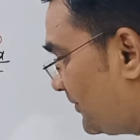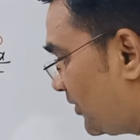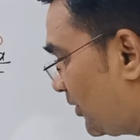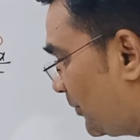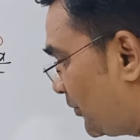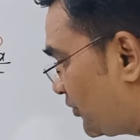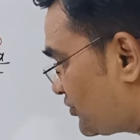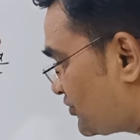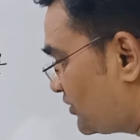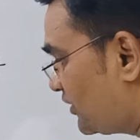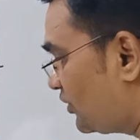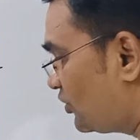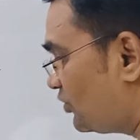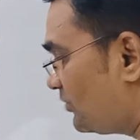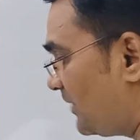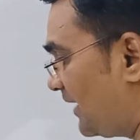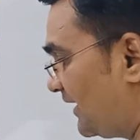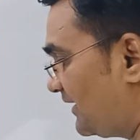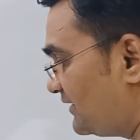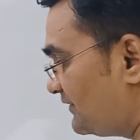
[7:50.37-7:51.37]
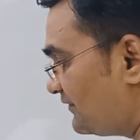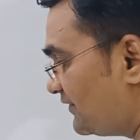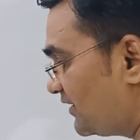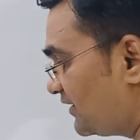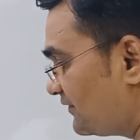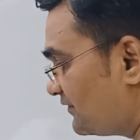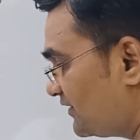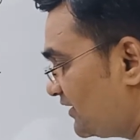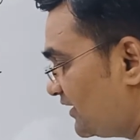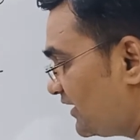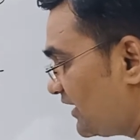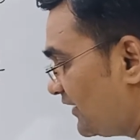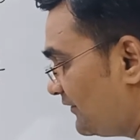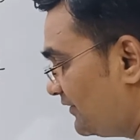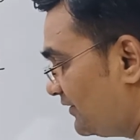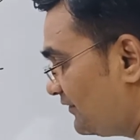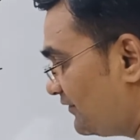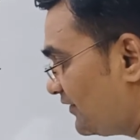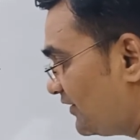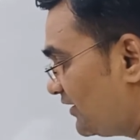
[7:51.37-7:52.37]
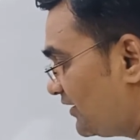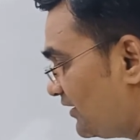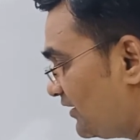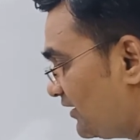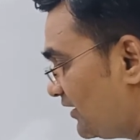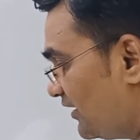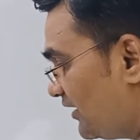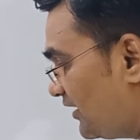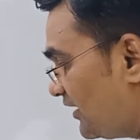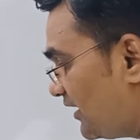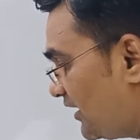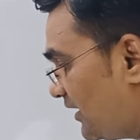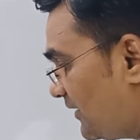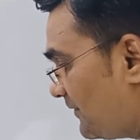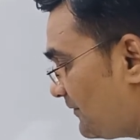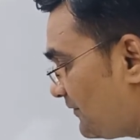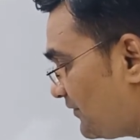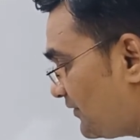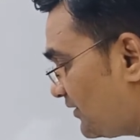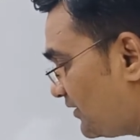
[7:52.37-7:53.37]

proportional to minus x, there I will say F